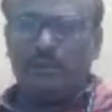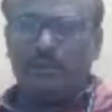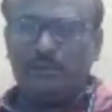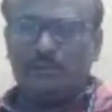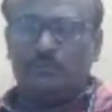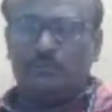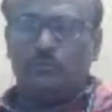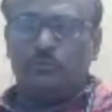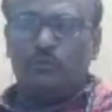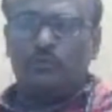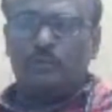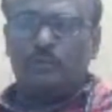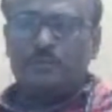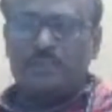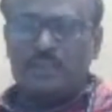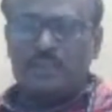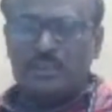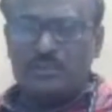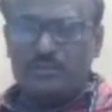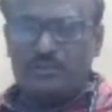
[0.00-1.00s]
Court of
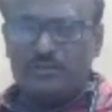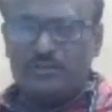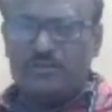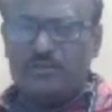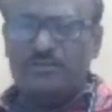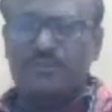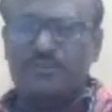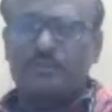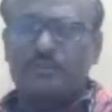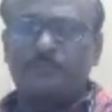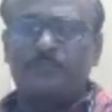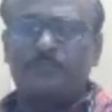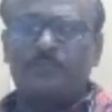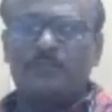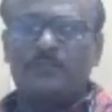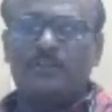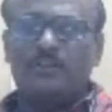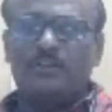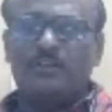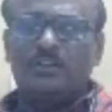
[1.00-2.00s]
Sessions,
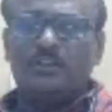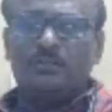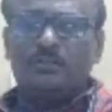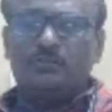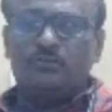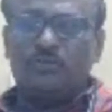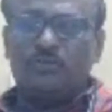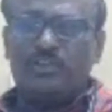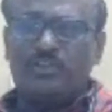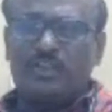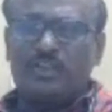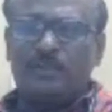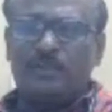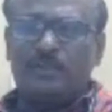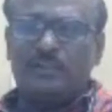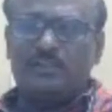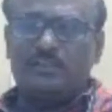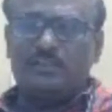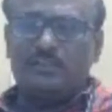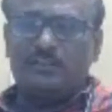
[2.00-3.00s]
Judicial
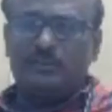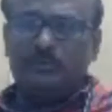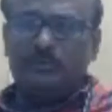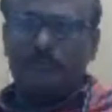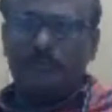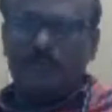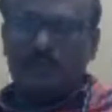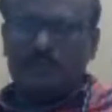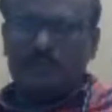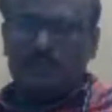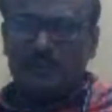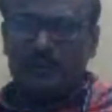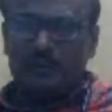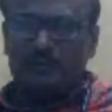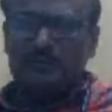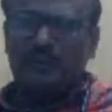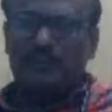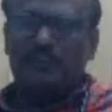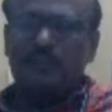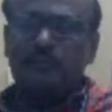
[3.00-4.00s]
Magistrate of the first class, and
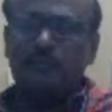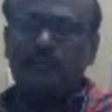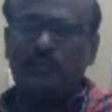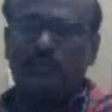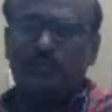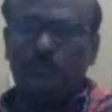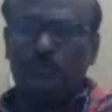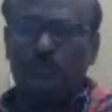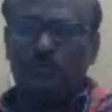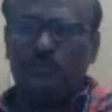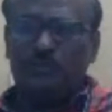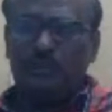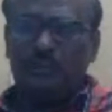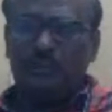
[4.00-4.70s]
in metropolitan